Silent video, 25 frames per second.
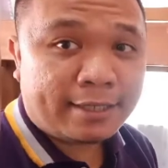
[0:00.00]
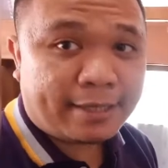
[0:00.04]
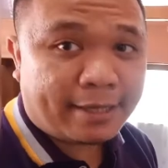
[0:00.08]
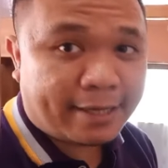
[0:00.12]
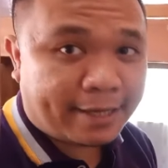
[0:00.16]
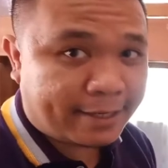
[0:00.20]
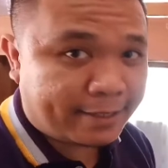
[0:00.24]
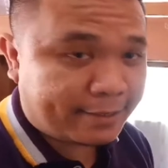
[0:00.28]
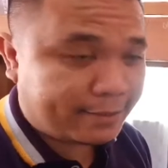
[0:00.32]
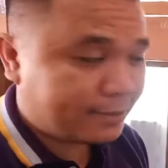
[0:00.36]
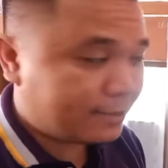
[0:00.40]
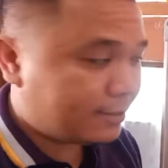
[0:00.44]

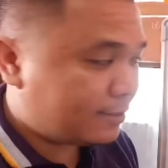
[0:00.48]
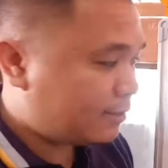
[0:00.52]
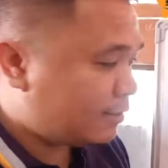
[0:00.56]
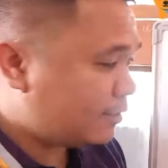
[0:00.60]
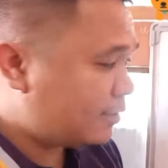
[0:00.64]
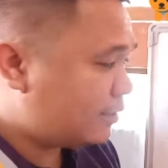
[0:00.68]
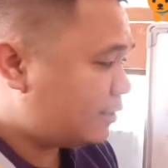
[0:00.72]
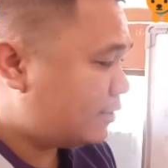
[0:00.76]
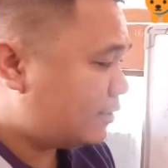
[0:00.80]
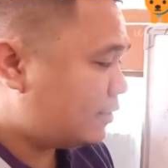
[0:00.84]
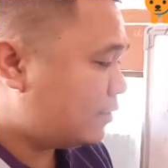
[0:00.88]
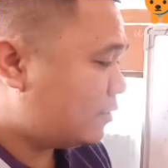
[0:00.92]
Yes.
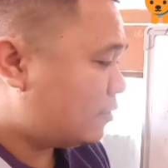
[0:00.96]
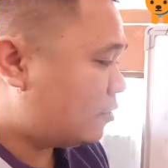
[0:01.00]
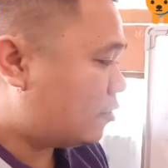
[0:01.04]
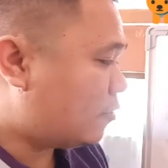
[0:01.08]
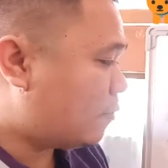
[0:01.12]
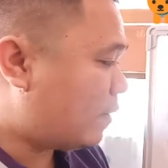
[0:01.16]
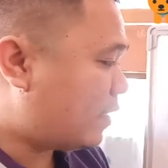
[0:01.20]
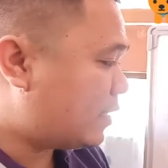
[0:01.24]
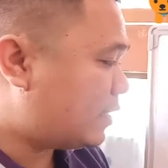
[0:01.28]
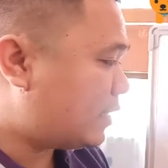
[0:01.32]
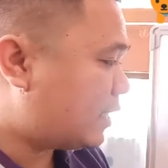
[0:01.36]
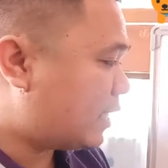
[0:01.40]

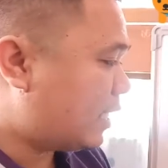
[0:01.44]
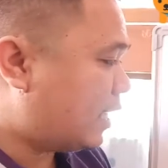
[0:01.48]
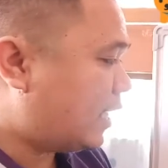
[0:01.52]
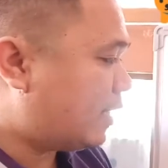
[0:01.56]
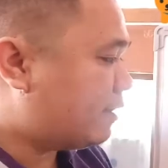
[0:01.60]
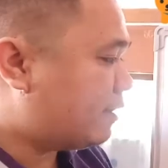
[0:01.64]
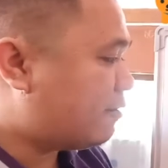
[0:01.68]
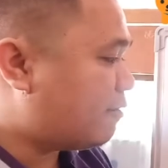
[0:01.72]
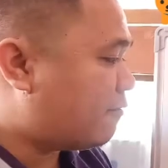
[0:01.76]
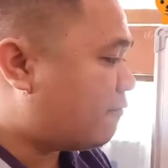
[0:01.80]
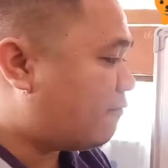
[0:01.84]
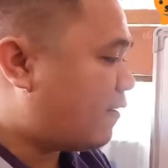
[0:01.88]
So
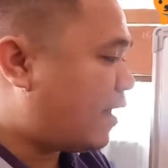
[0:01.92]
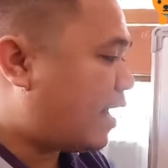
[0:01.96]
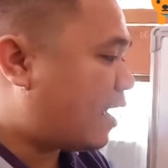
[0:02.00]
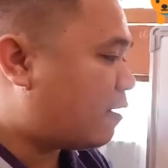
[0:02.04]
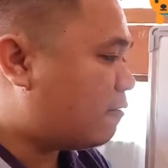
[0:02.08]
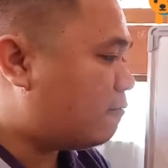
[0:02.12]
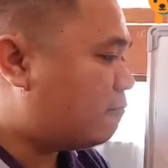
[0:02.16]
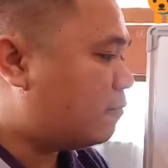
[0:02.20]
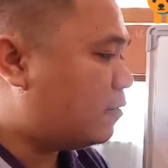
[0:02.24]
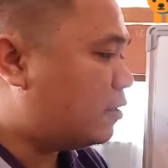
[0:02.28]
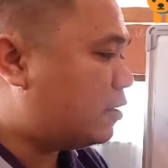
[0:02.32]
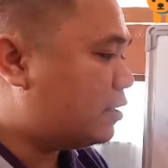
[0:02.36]
basically the
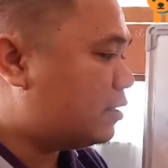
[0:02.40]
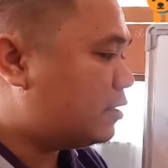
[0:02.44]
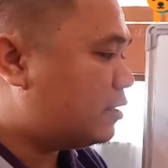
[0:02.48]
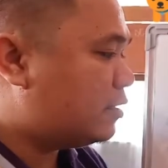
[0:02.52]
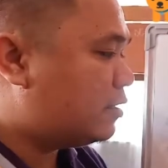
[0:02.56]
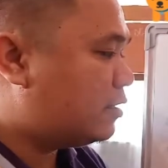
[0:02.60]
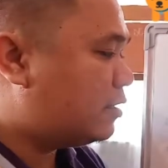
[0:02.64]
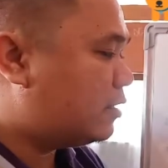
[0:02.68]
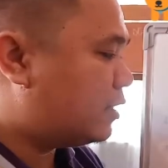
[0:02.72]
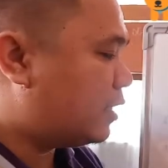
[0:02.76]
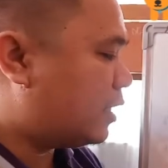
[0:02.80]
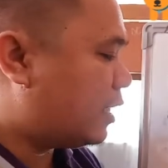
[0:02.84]
flock of
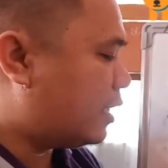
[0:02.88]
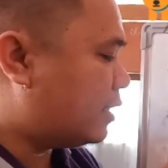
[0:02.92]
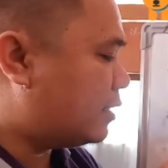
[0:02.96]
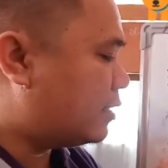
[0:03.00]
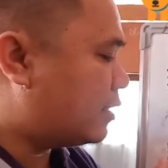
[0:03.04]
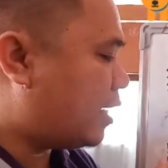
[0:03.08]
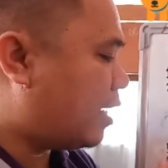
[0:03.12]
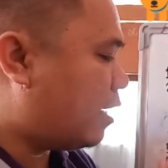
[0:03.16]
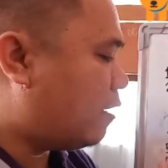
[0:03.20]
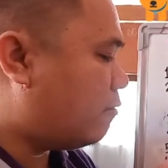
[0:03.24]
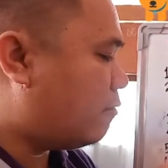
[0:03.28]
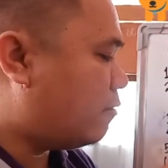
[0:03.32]
birds
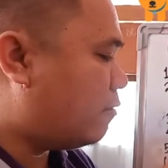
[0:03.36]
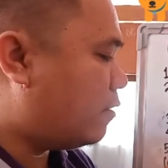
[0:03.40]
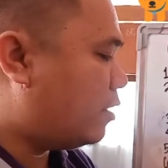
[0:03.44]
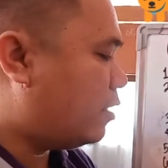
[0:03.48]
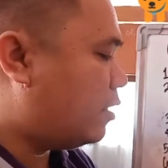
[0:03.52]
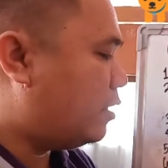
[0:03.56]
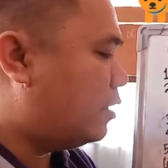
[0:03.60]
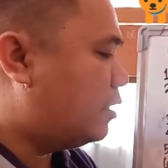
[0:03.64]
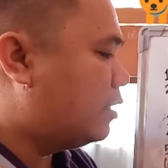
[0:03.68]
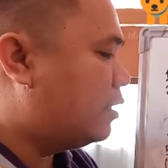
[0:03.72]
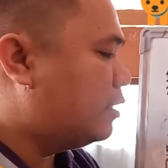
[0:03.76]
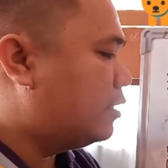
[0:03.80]
is
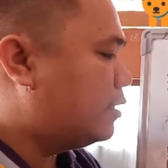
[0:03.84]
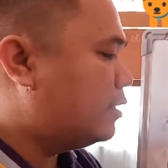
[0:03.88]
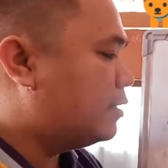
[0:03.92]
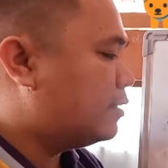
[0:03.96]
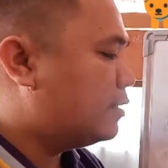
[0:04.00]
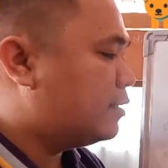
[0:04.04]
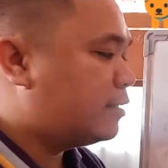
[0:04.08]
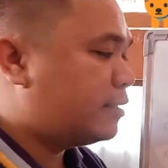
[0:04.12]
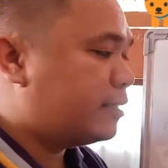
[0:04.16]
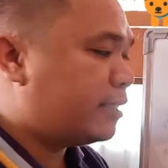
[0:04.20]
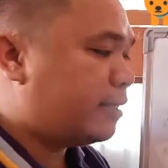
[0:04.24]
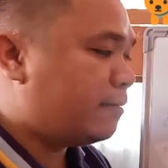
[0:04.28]
our
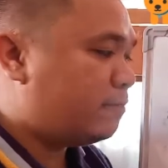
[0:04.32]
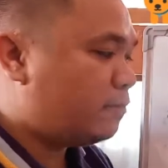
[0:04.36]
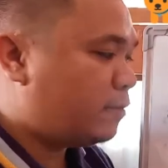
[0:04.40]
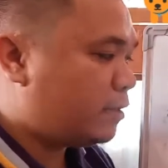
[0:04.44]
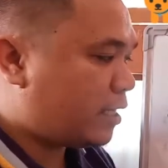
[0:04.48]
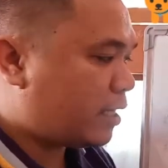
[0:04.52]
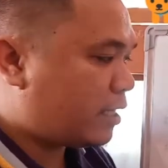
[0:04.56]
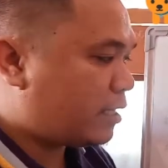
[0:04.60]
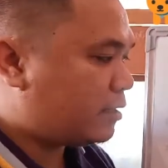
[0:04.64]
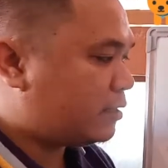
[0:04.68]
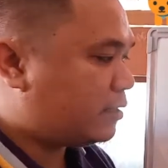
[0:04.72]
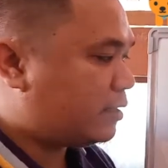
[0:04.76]

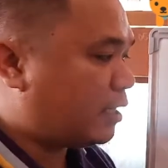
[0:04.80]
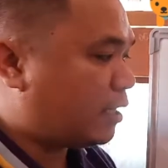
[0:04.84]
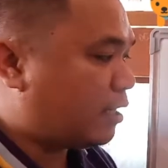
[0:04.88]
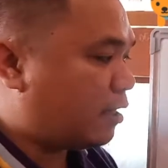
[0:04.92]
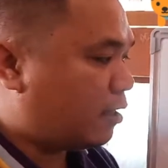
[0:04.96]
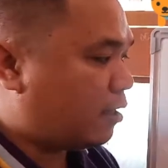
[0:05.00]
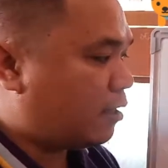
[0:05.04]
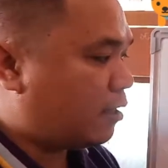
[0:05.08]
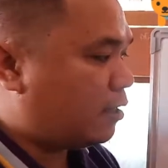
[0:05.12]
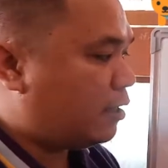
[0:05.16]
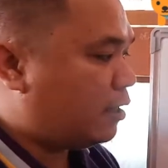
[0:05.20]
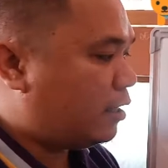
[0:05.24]
subject
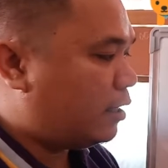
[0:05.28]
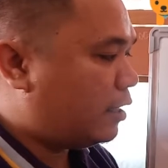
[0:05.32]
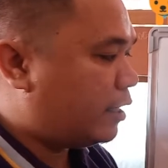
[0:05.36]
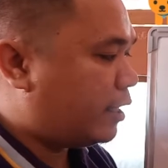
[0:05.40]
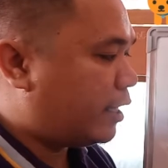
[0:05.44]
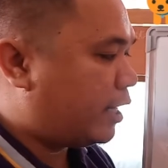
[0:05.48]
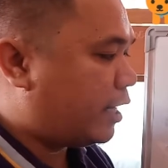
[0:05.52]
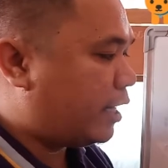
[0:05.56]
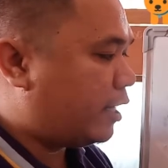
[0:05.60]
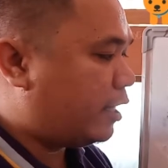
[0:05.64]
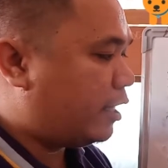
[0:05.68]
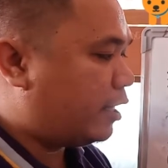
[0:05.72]
singular
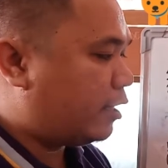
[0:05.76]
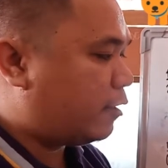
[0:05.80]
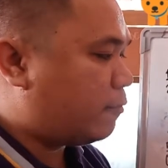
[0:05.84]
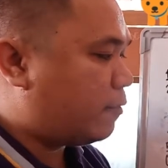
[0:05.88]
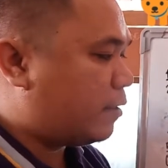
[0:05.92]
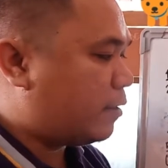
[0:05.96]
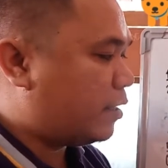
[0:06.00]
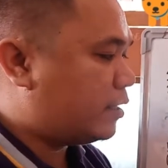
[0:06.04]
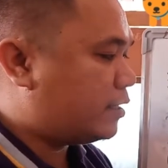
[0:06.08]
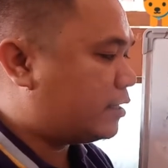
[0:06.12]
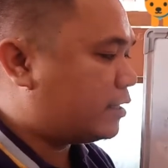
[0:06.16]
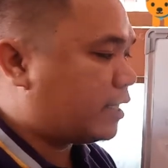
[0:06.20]
and it
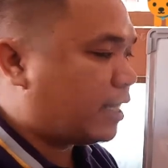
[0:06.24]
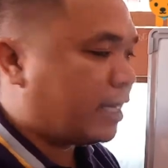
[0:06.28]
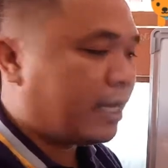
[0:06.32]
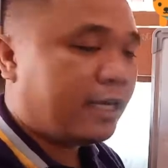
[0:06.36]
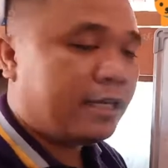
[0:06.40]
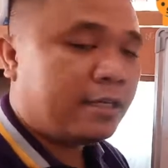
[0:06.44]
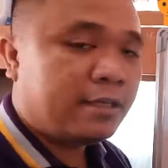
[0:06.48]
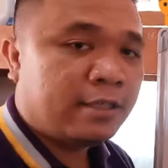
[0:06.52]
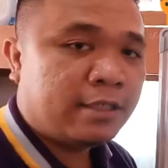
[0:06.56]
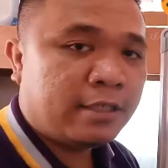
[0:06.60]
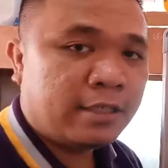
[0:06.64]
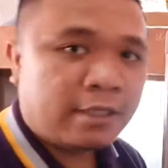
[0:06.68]
requires
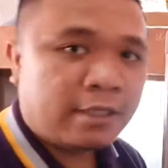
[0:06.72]
a